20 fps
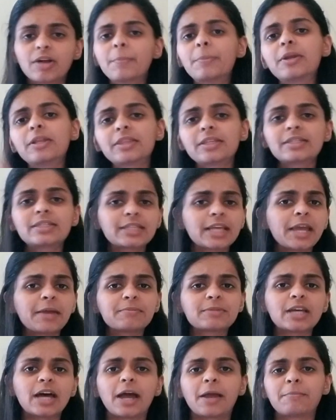But at the same
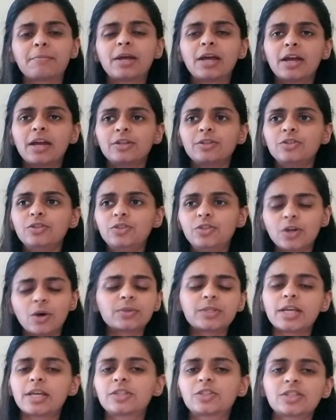time,
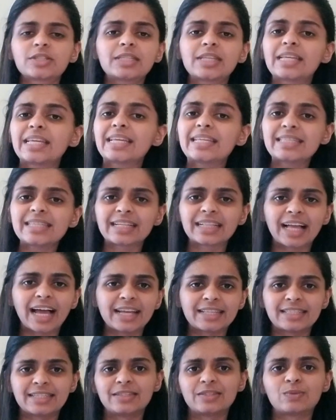don't take just the easy
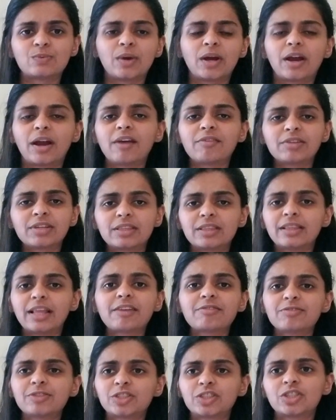classes where every
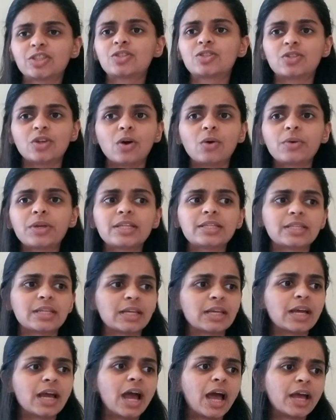life is just so
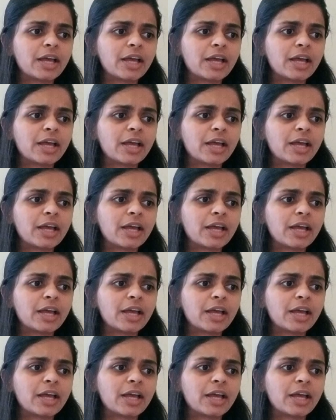easy,